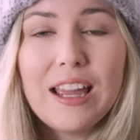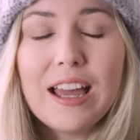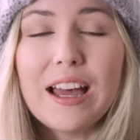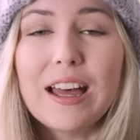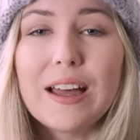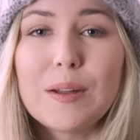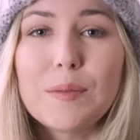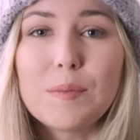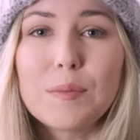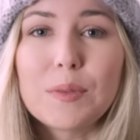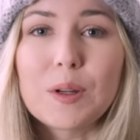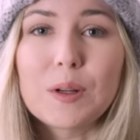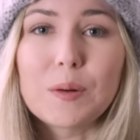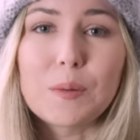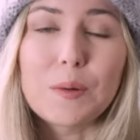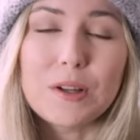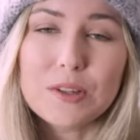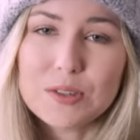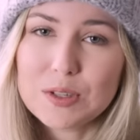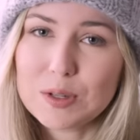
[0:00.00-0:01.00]
Um, there
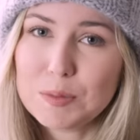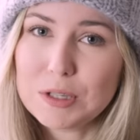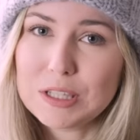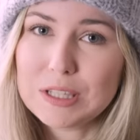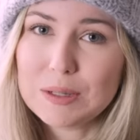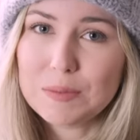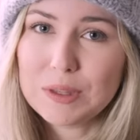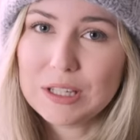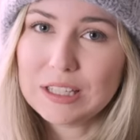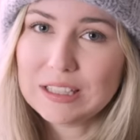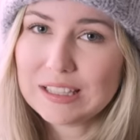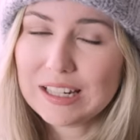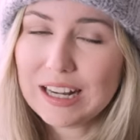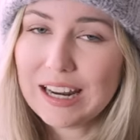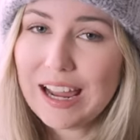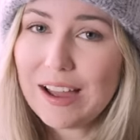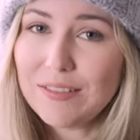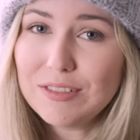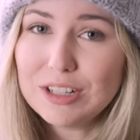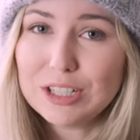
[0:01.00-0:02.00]
will also be some things that I
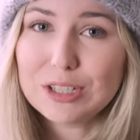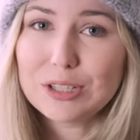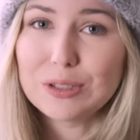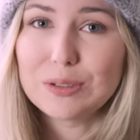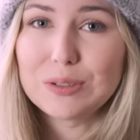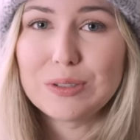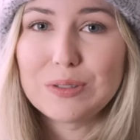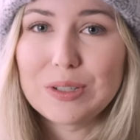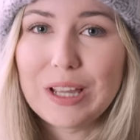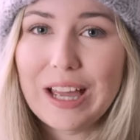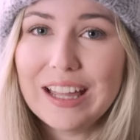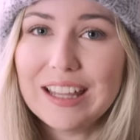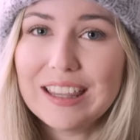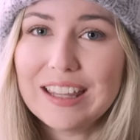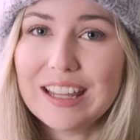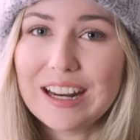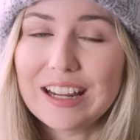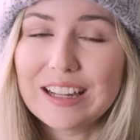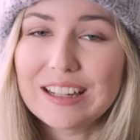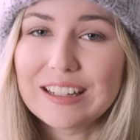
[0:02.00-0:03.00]
haven't shown you yet
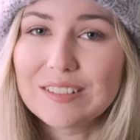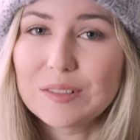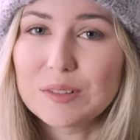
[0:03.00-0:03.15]
that I